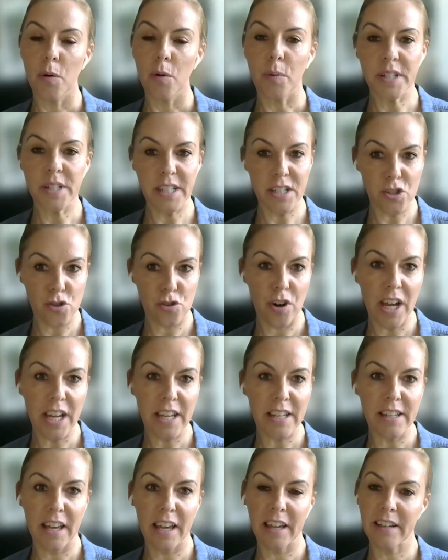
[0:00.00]
We did
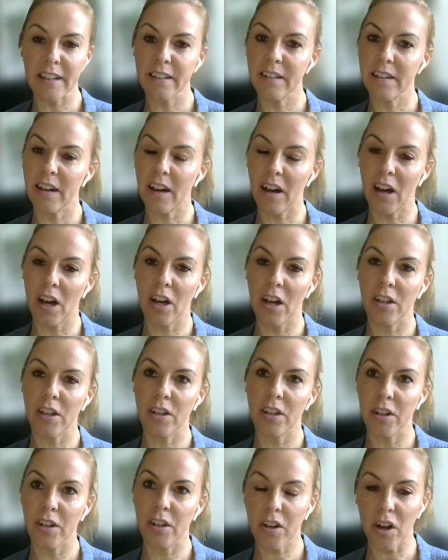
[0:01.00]
training,
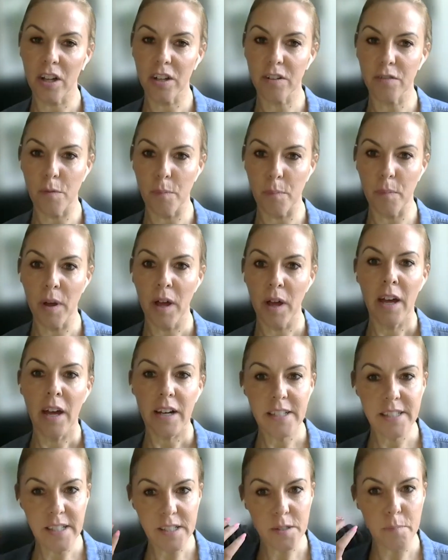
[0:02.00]
kind of,
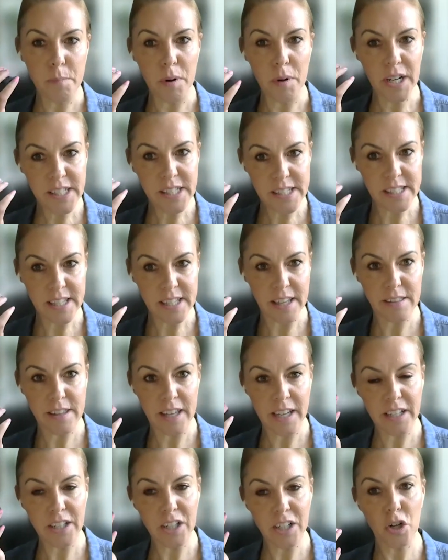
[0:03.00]
because it's a mindset
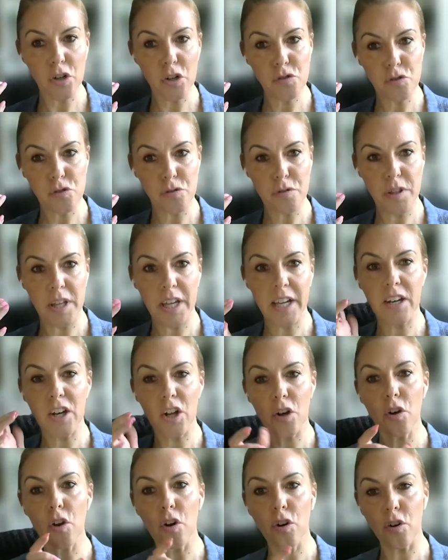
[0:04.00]
thing and a cultural thing,
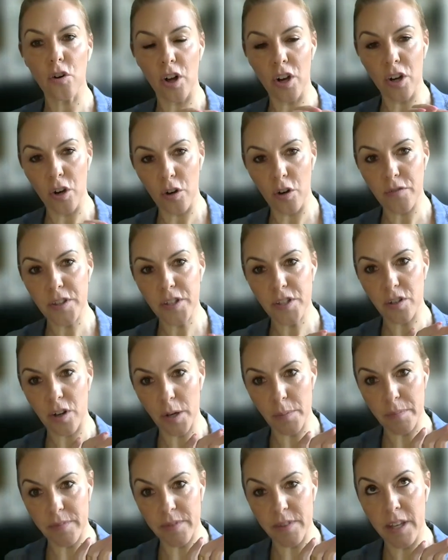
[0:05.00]
and a lot of the
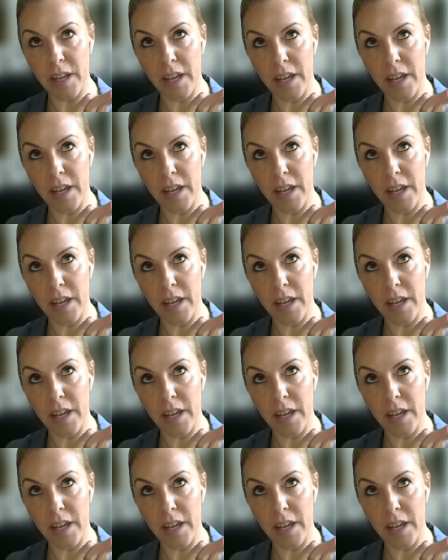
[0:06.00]
time,